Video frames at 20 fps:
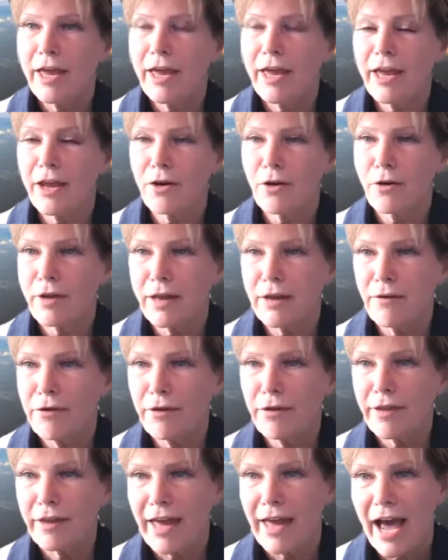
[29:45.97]
It'll give
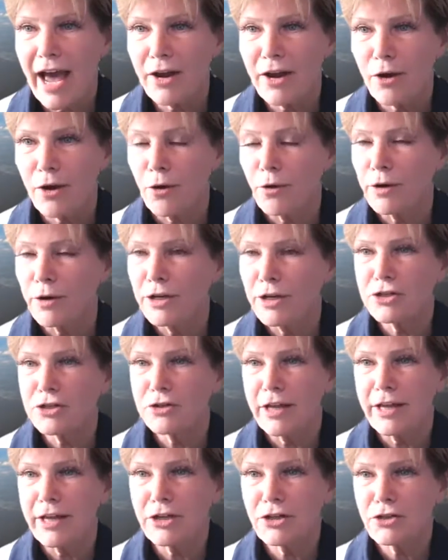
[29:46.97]
you the categories
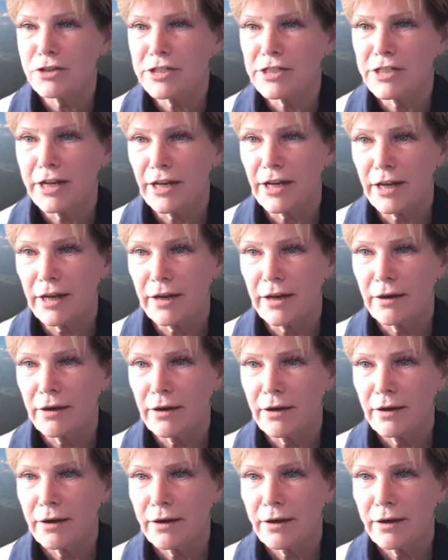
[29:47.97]
you're interested in.